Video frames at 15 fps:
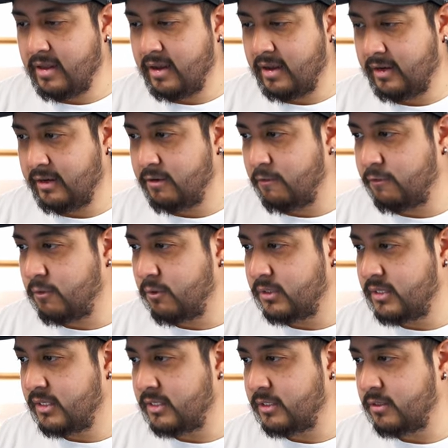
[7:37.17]
And of course,
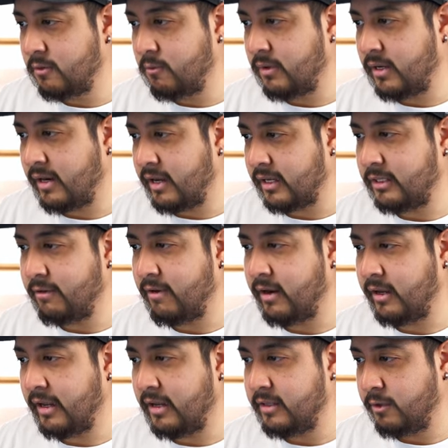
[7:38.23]
this is, we can activate
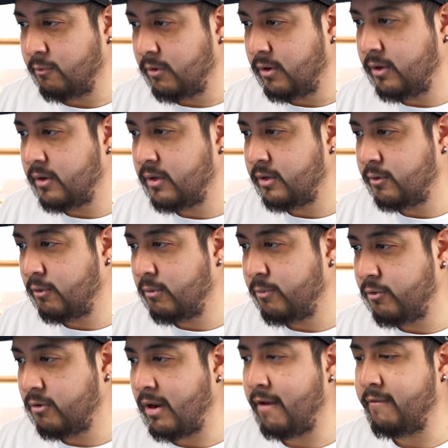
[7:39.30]
again the real
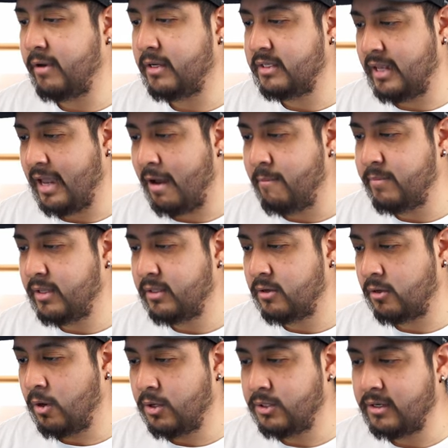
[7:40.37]
view graphics, the ambient
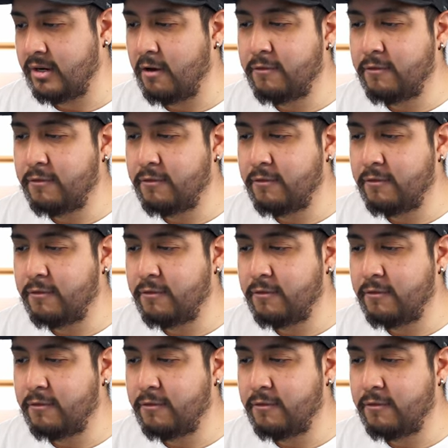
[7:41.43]
occlusion.